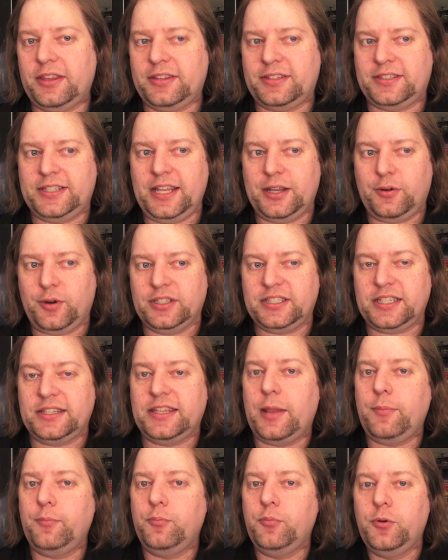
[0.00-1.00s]
of the sequence and
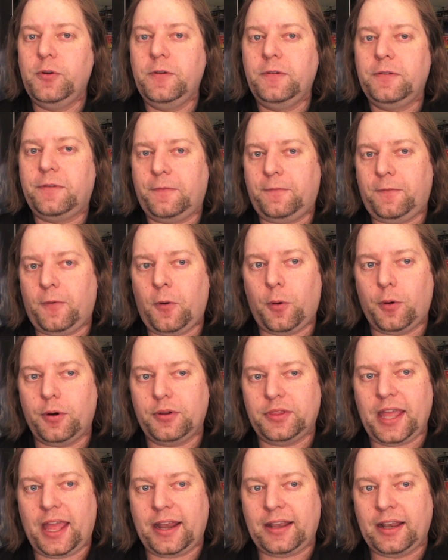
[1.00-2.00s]
then moves
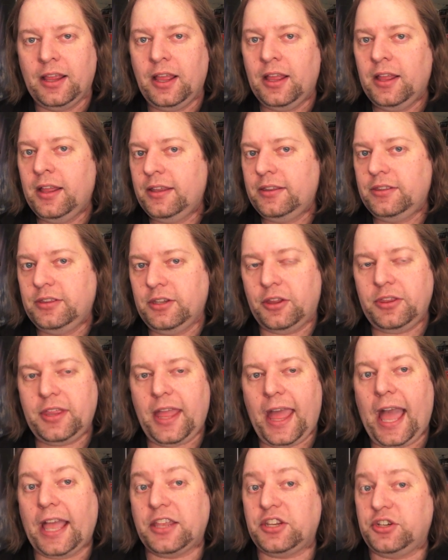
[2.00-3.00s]
forward, that none of
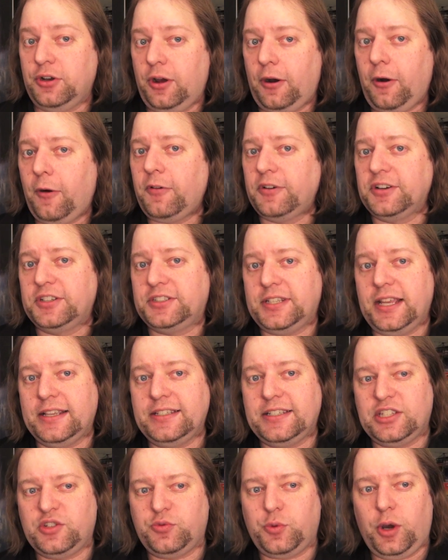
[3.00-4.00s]
the action
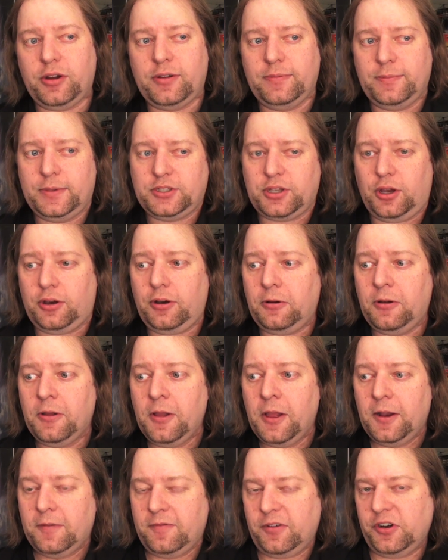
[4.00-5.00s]
overstays its welcome. It's all
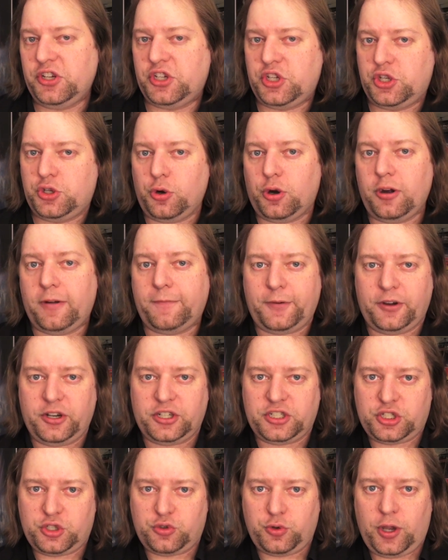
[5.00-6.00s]
very short, very
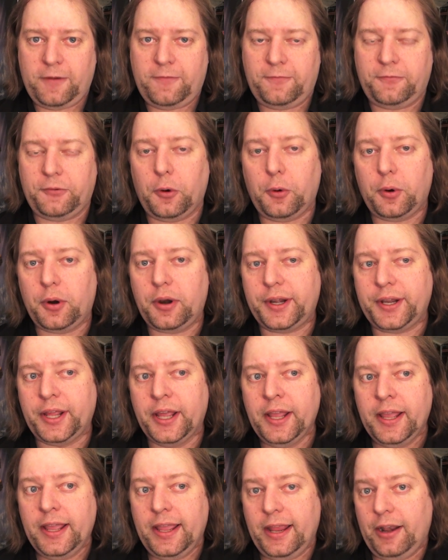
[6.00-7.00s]
straightforward.
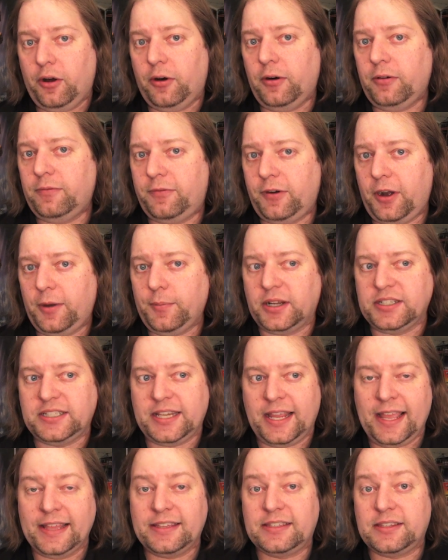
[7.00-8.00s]
It all very
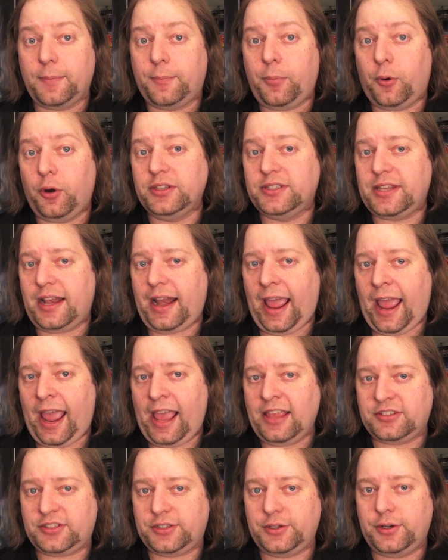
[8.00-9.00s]
much hits the points that it
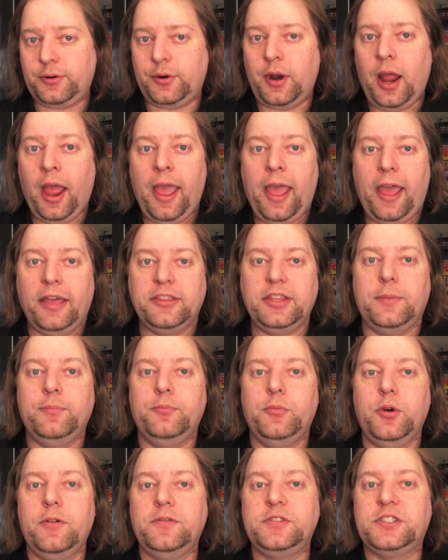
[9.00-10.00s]
has to, and then
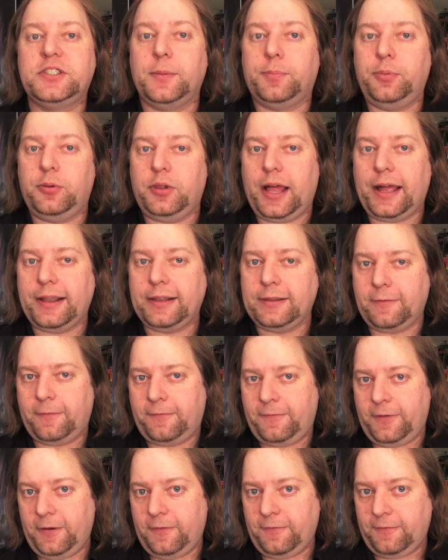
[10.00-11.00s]
moves the plot of the
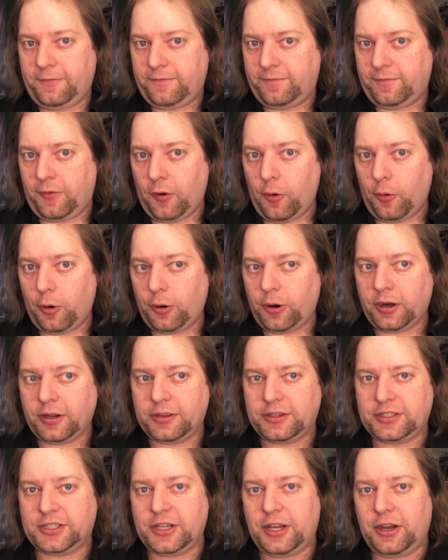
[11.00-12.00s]
film
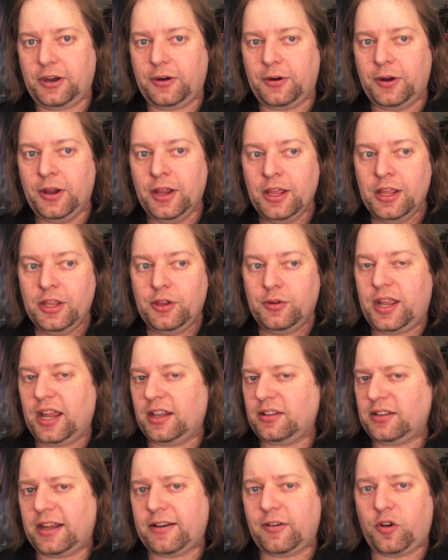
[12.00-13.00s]
forward. So you
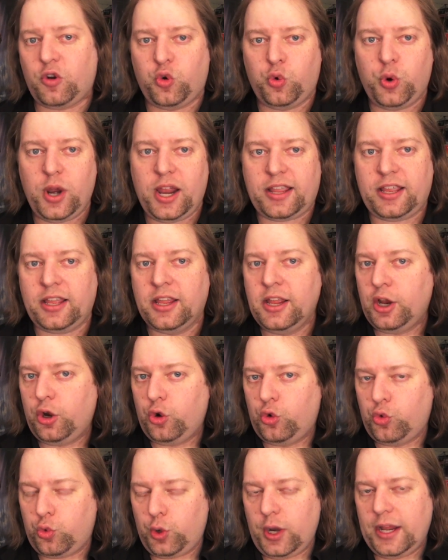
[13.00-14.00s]
get a lot of quick,
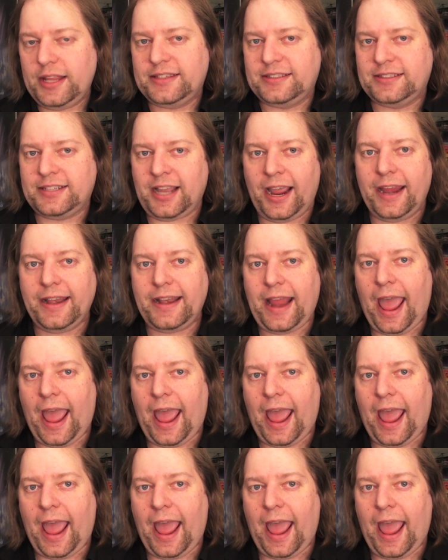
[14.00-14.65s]
great, tight